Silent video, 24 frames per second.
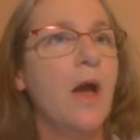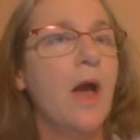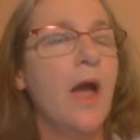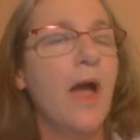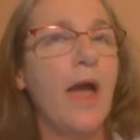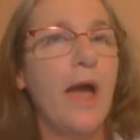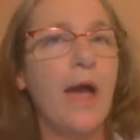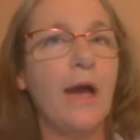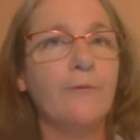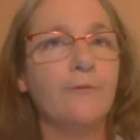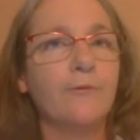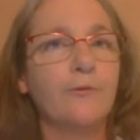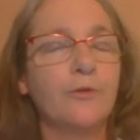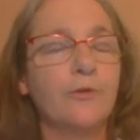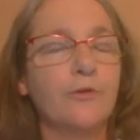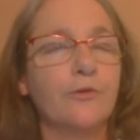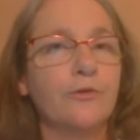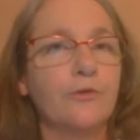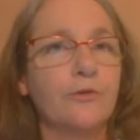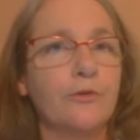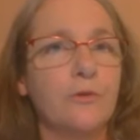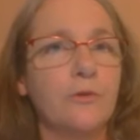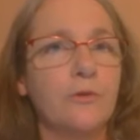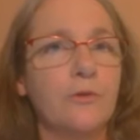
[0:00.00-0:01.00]
after
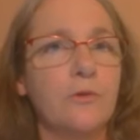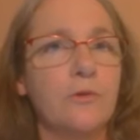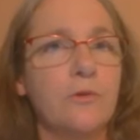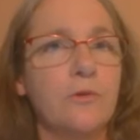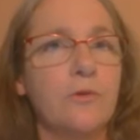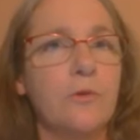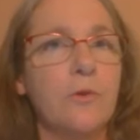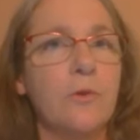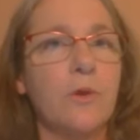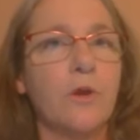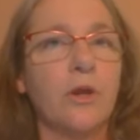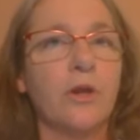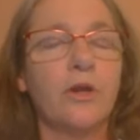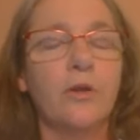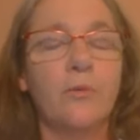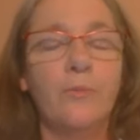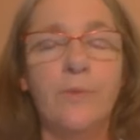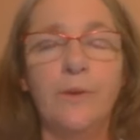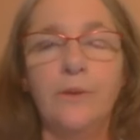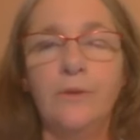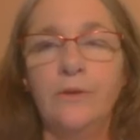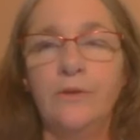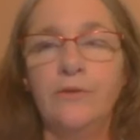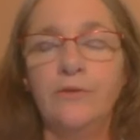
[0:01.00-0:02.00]
school or
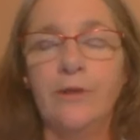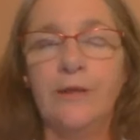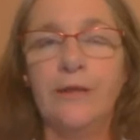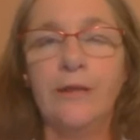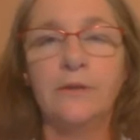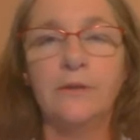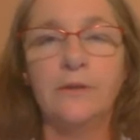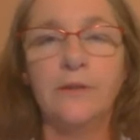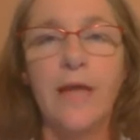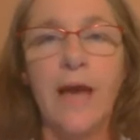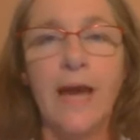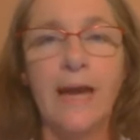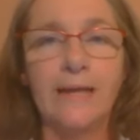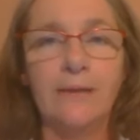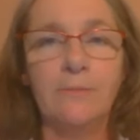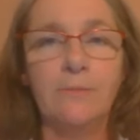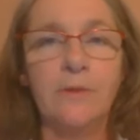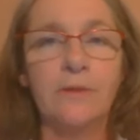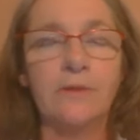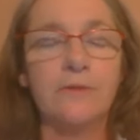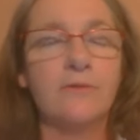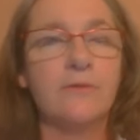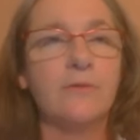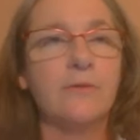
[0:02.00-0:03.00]
community
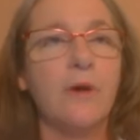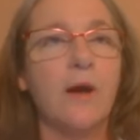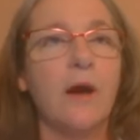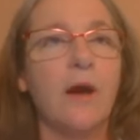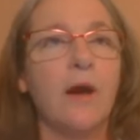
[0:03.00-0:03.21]
alignments,